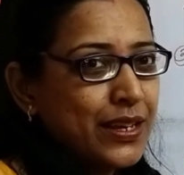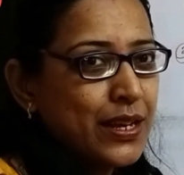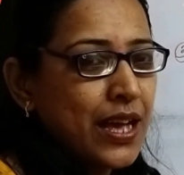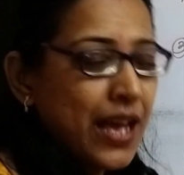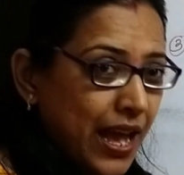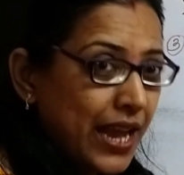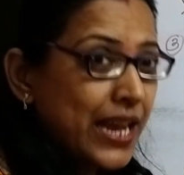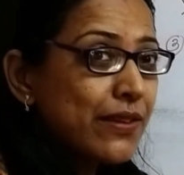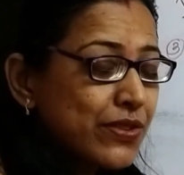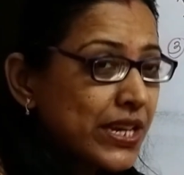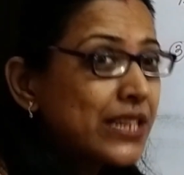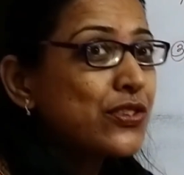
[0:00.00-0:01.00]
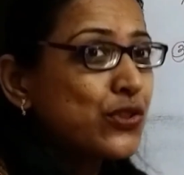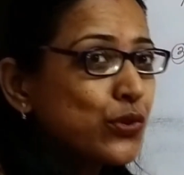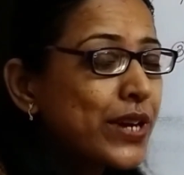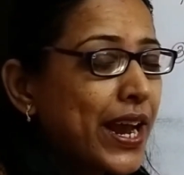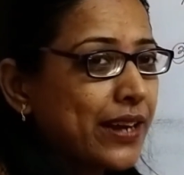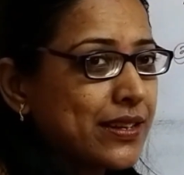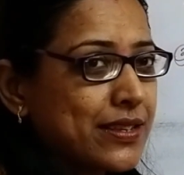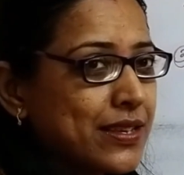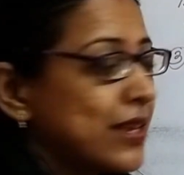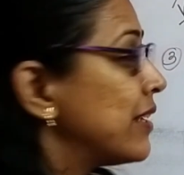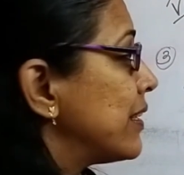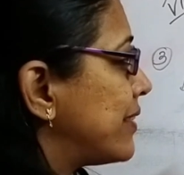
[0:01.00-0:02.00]
I have seen students
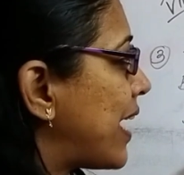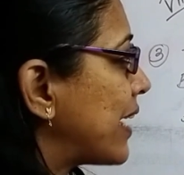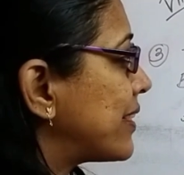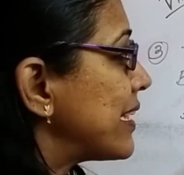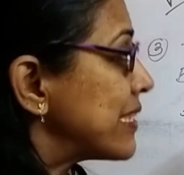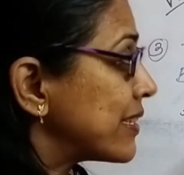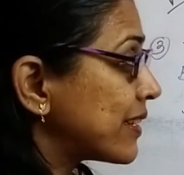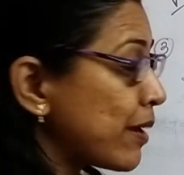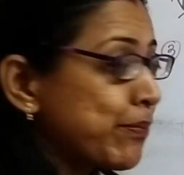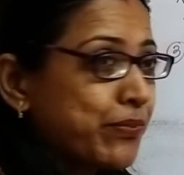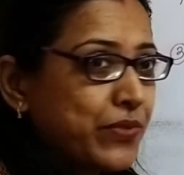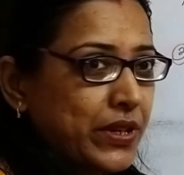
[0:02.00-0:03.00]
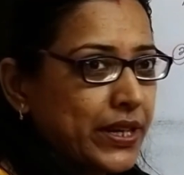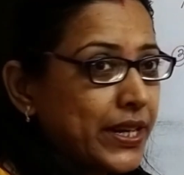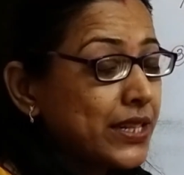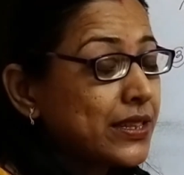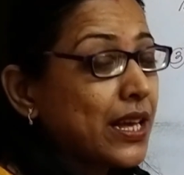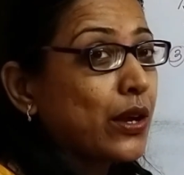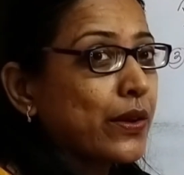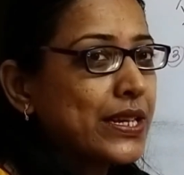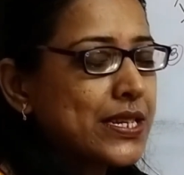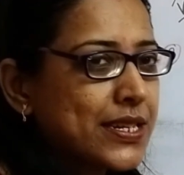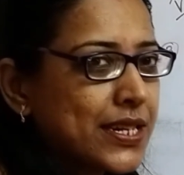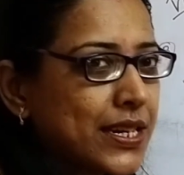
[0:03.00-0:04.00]
that they skip reading the
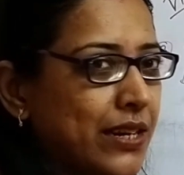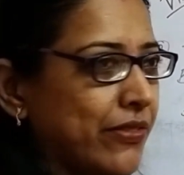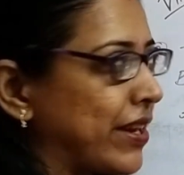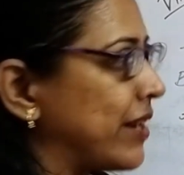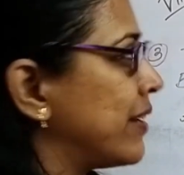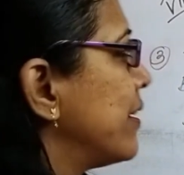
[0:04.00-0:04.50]
question even,